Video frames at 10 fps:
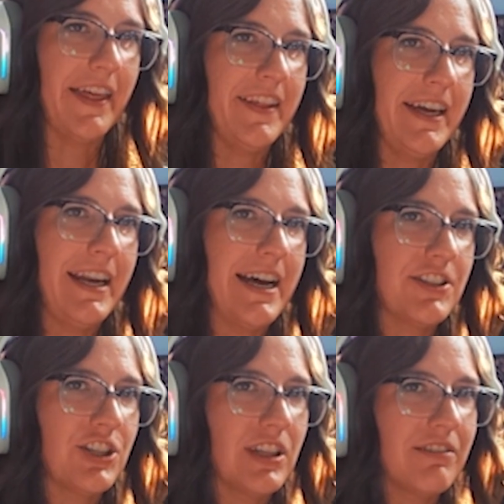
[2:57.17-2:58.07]
And then
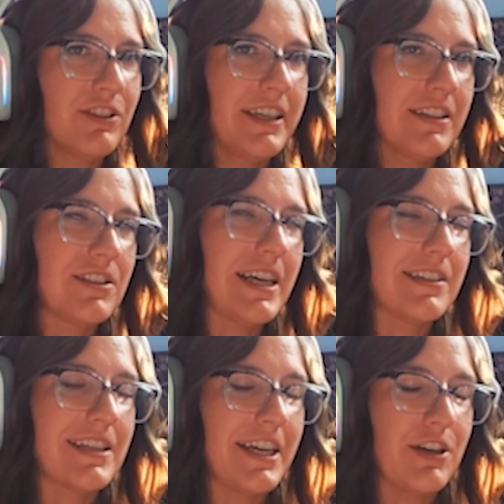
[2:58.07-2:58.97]
as you're leveling, the
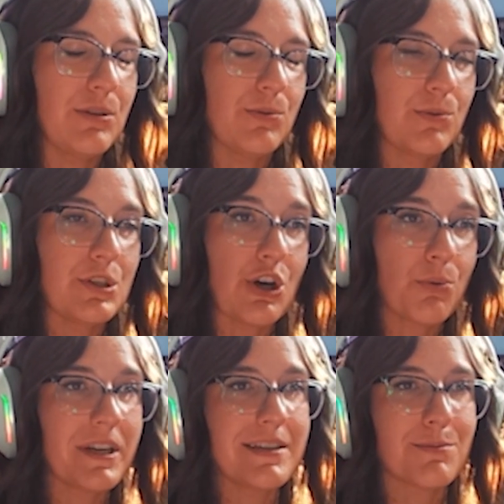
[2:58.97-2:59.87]
sets that you
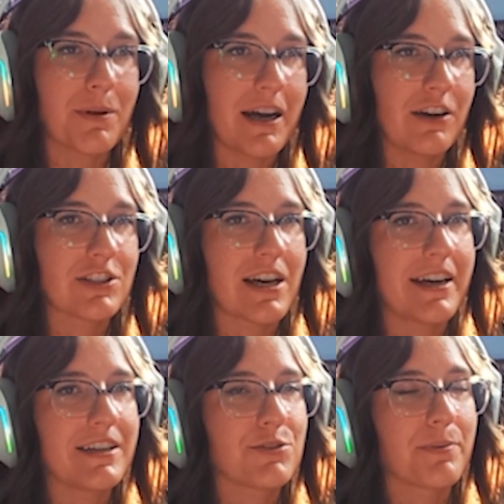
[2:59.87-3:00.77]
don't need to
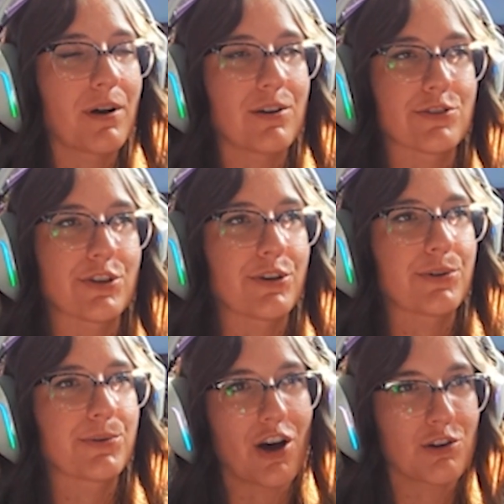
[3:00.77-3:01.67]
prioritize but
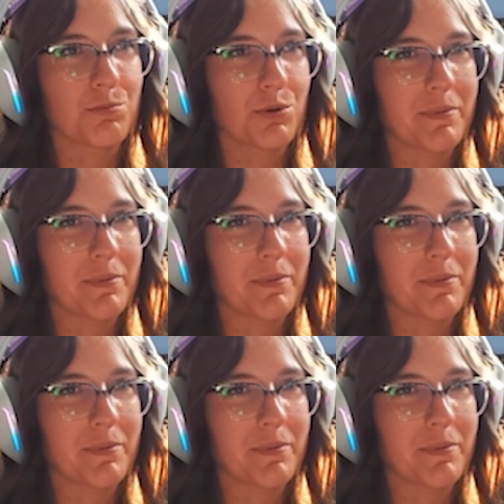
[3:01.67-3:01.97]
also honorable